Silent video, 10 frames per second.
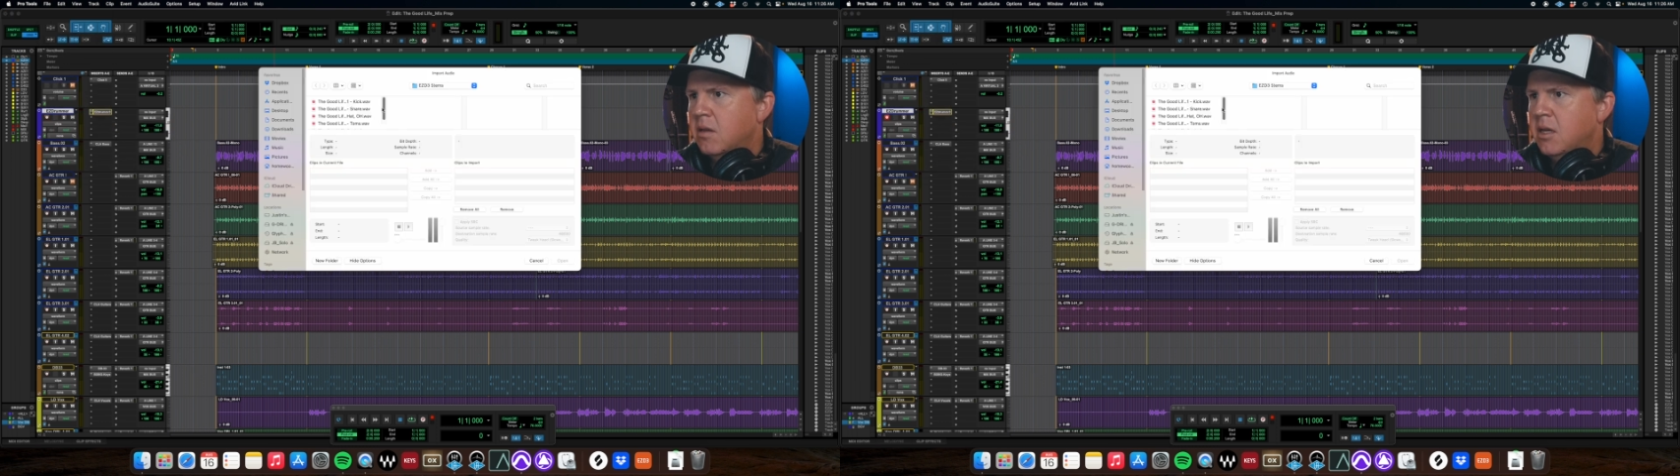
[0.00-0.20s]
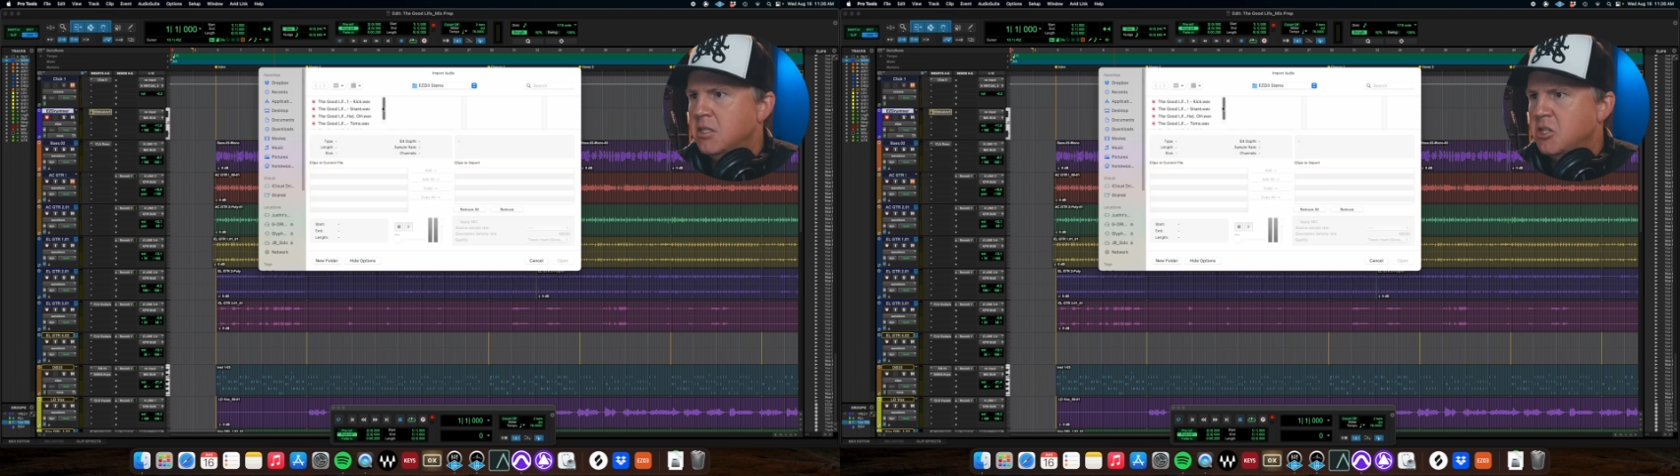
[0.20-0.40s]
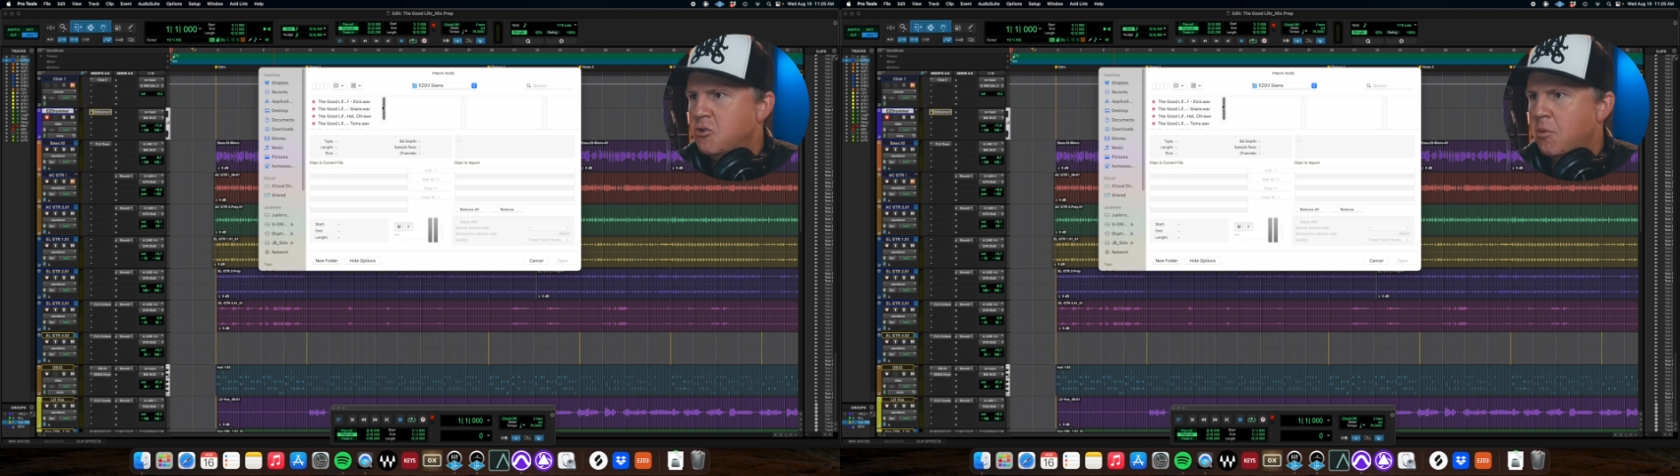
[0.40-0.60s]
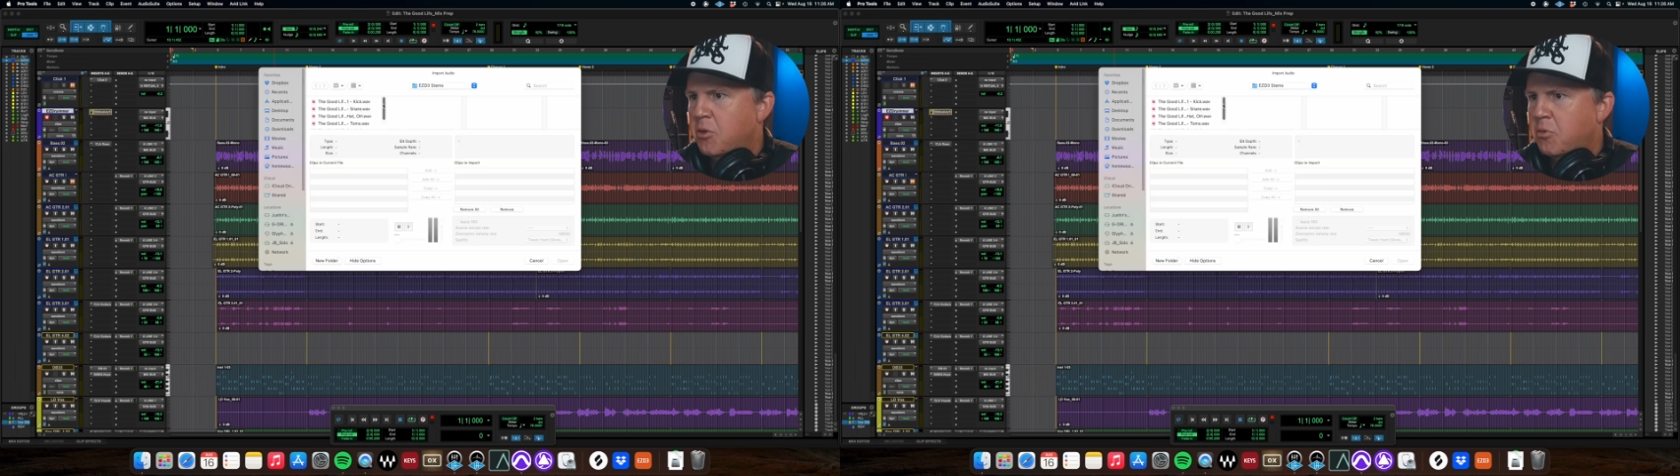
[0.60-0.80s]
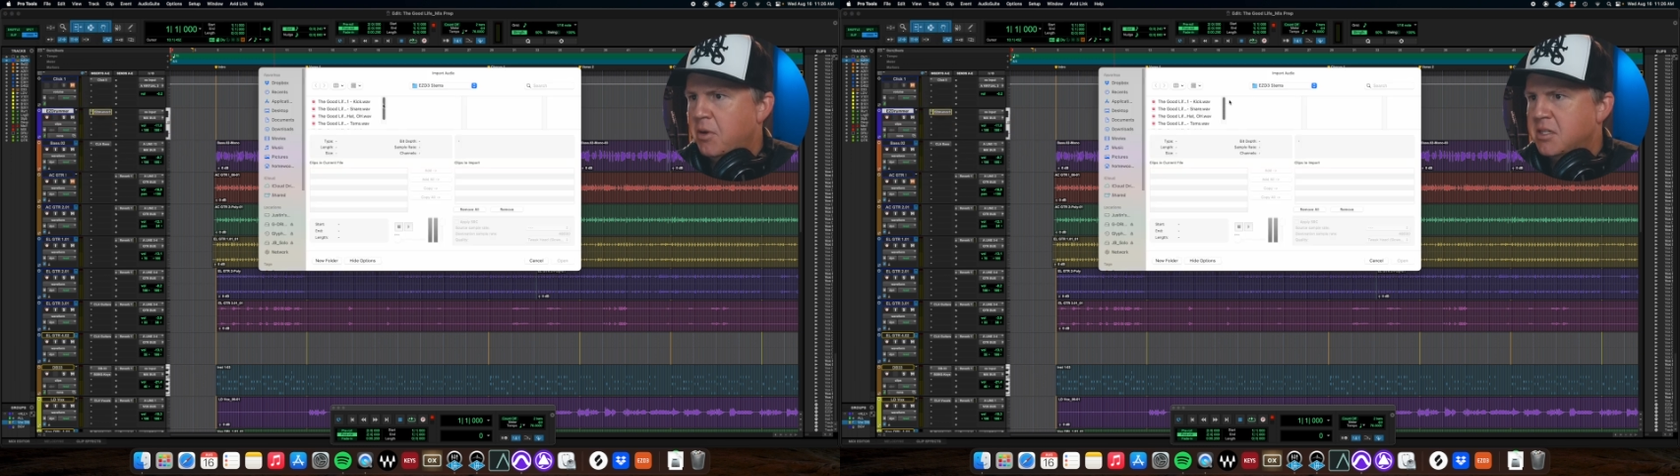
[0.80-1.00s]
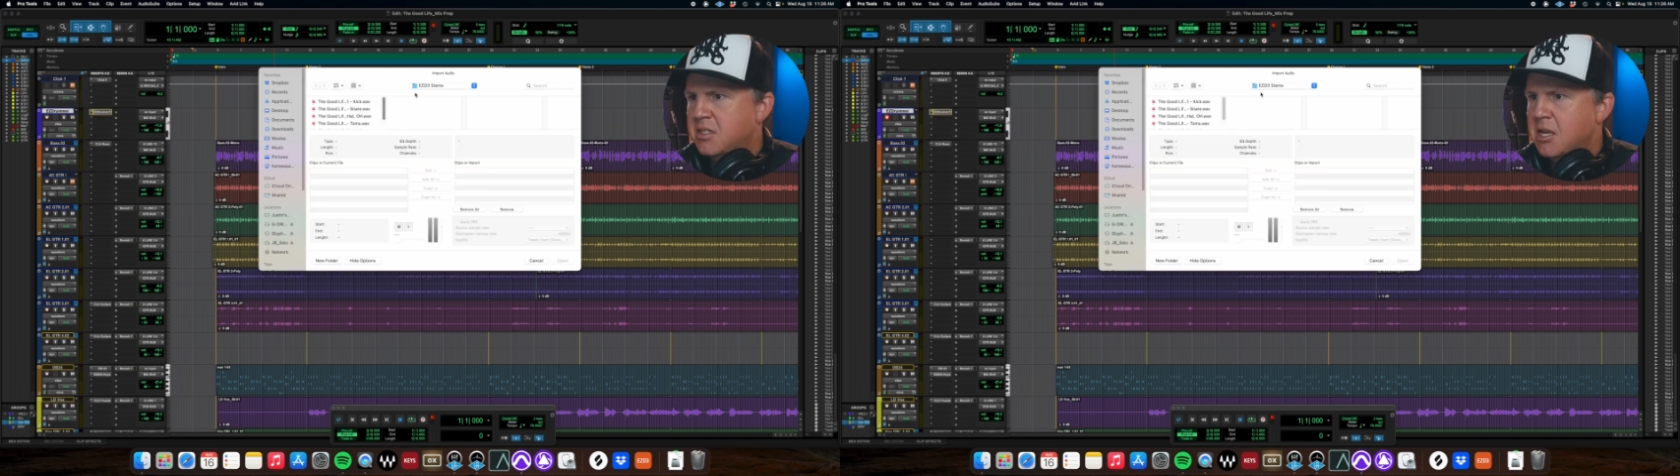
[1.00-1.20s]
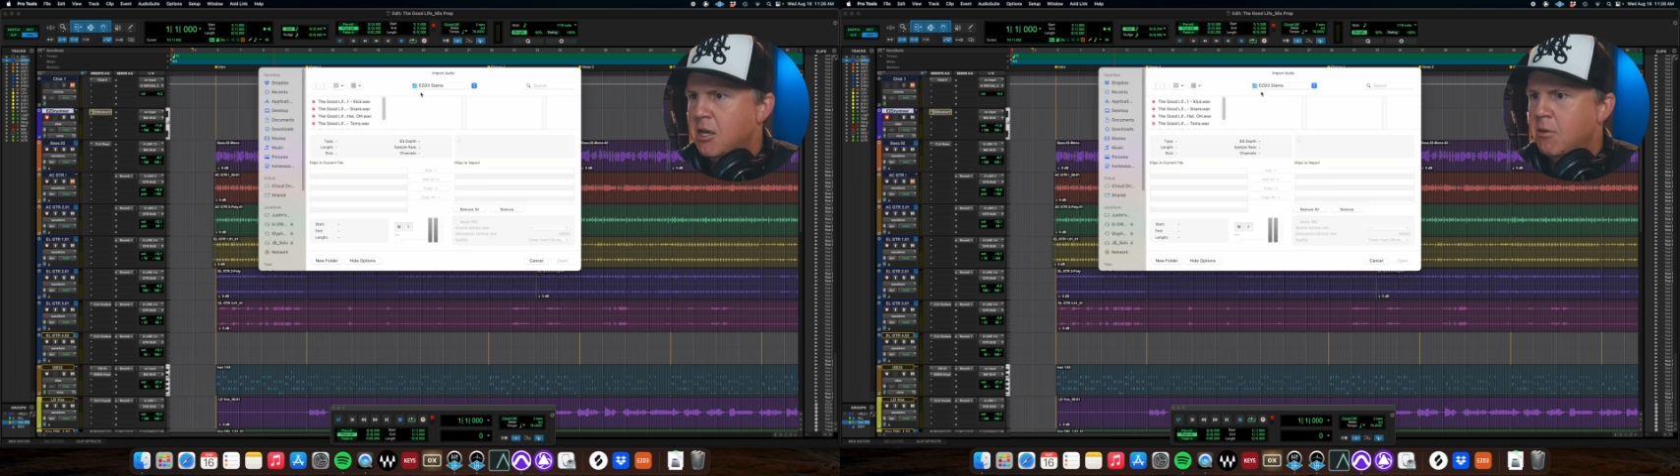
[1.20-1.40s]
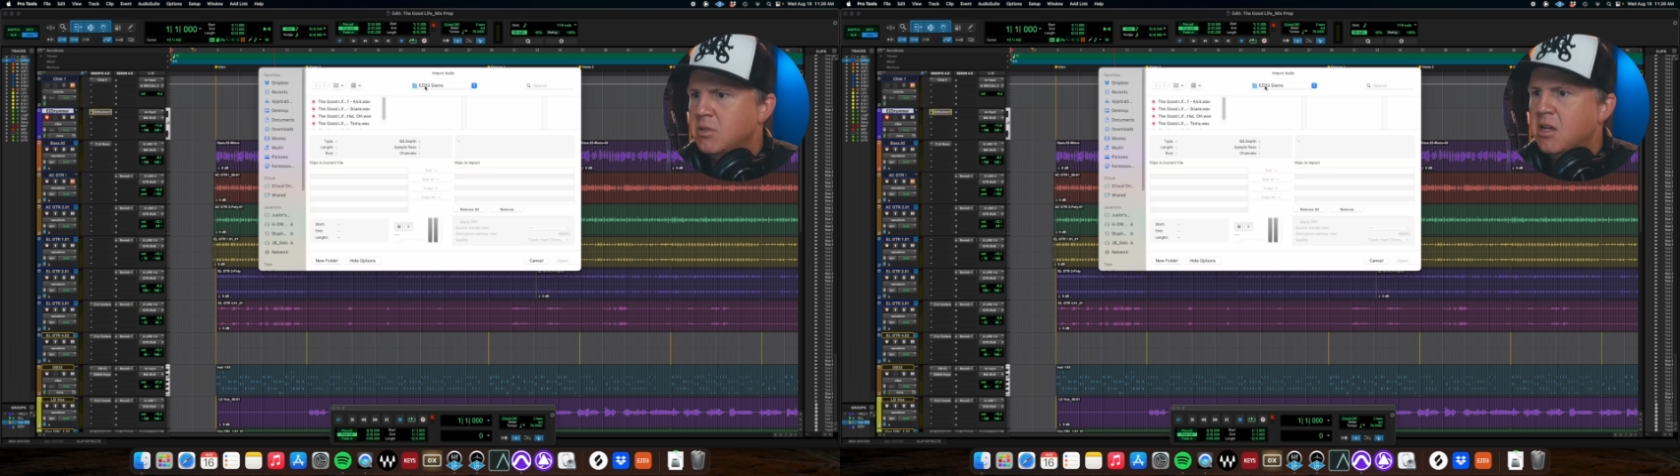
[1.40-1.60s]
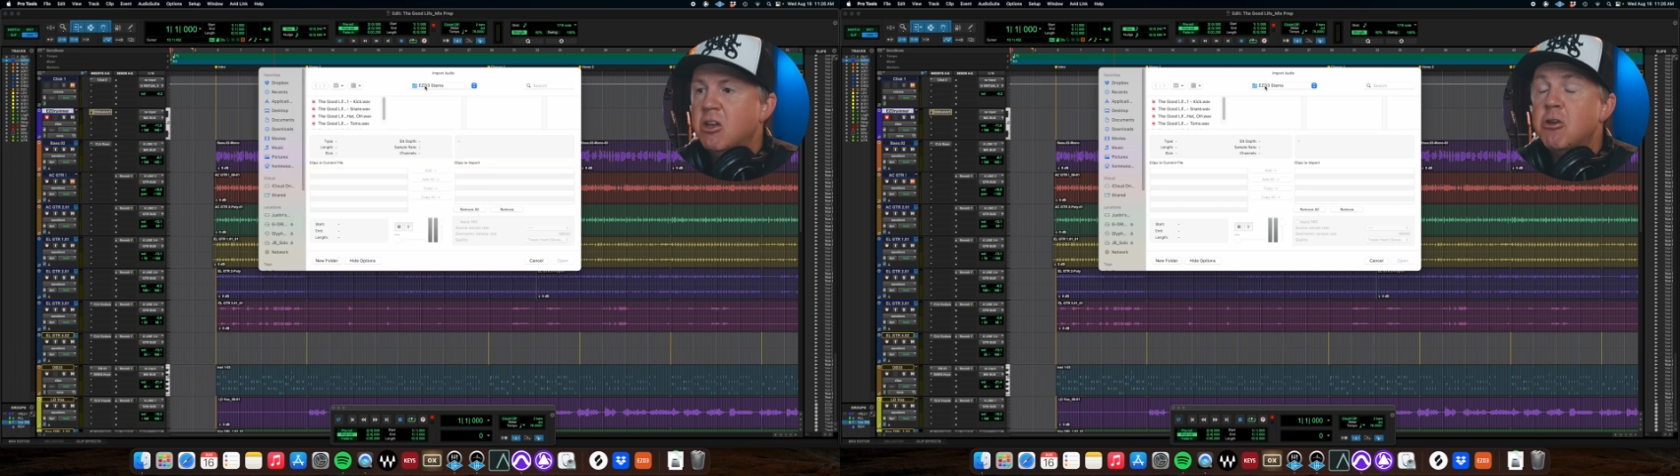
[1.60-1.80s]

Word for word: EZdrummer 3 stems.